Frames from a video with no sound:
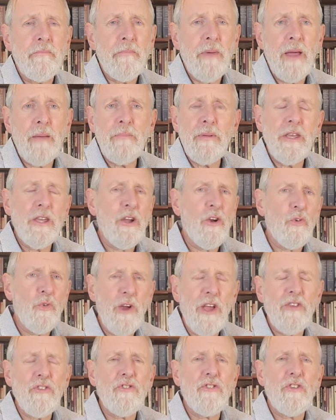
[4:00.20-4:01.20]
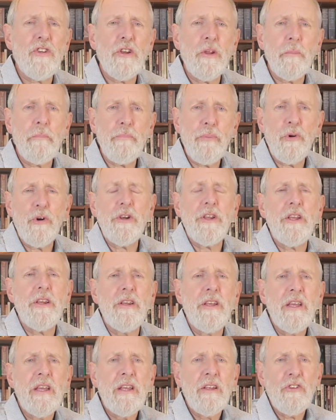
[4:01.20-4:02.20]
by being arrested and put
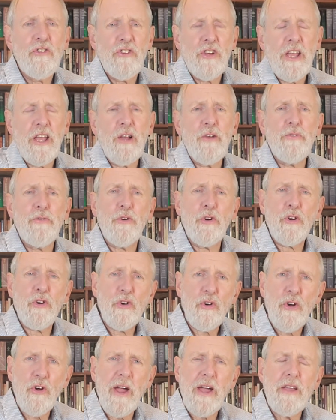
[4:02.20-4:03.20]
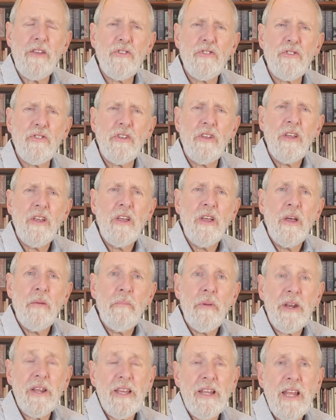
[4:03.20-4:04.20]
in jail for Christ,
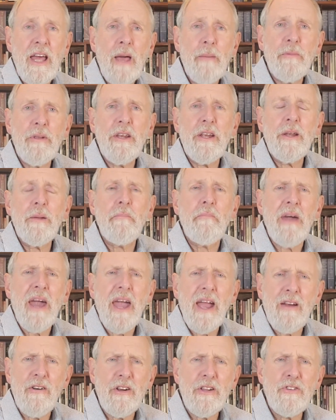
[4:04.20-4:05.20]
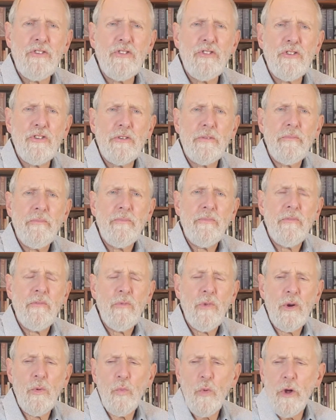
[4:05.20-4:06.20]
but it can happen in a marriage
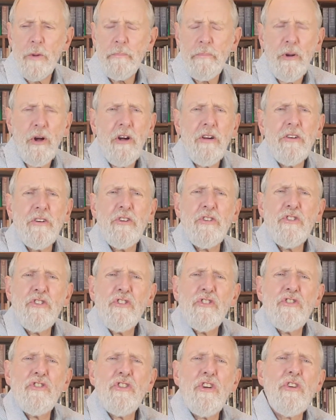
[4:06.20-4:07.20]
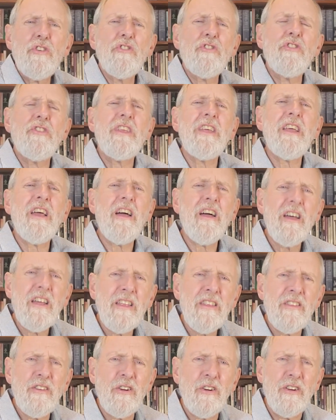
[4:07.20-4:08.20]
when one partner deserts the
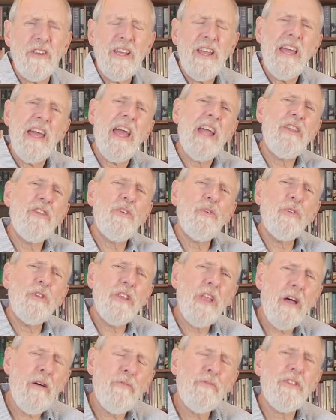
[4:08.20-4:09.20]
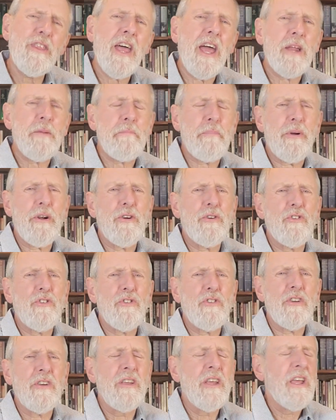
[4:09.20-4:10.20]
other, and you loved that
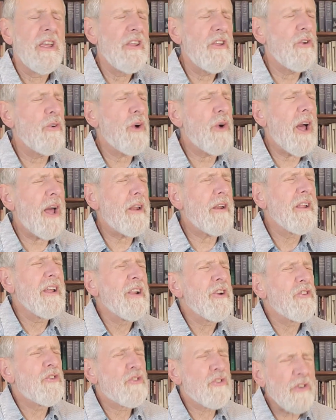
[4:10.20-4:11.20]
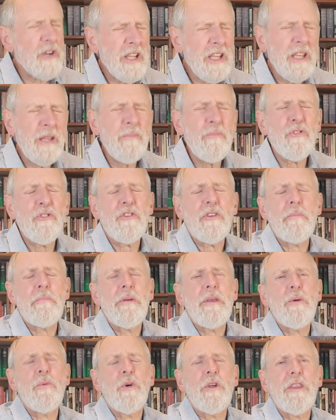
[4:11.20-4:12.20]
person. You had dreams to
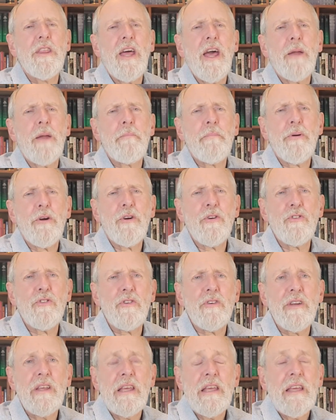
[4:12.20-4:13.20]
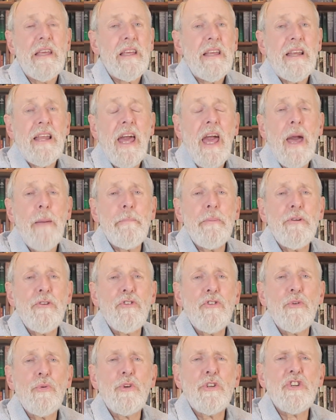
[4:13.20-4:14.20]
be with that person. It can happen
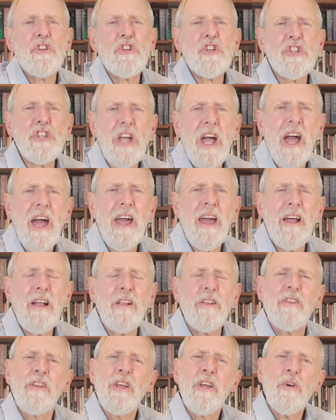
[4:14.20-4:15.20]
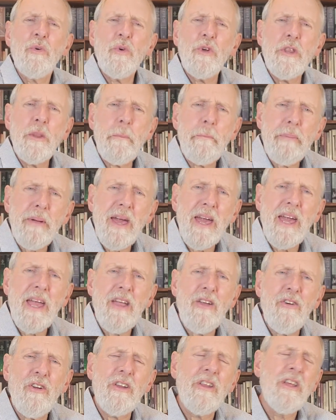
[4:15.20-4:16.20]
to a child with a
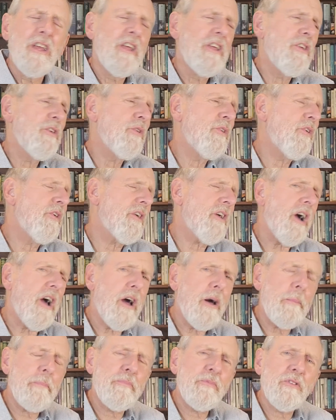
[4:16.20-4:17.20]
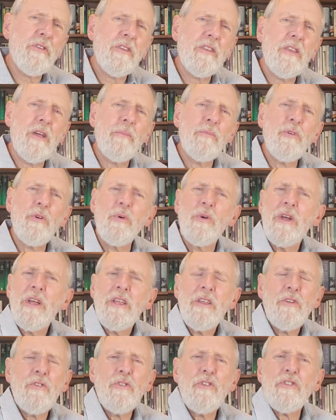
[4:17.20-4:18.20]
parent. You look up to them. You
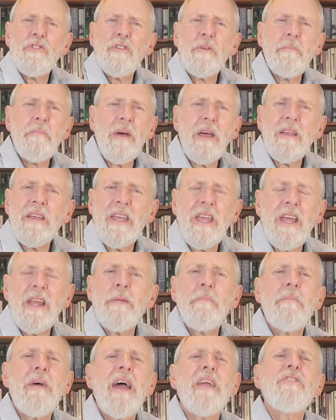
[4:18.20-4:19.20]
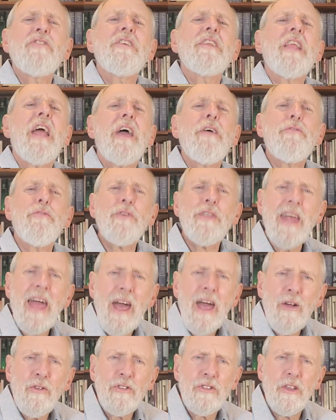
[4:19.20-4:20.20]
just can't imagine life
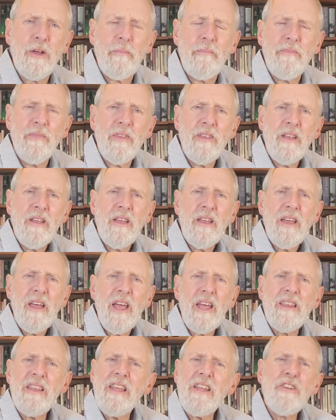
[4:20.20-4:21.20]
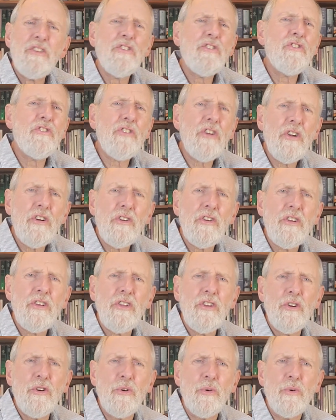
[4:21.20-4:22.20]
without them, and they desert
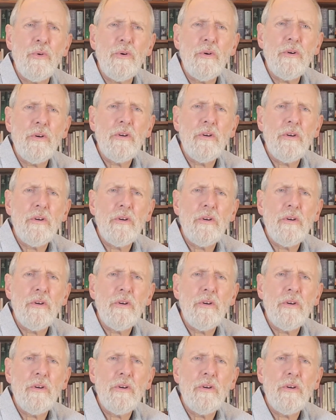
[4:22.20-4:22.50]
you.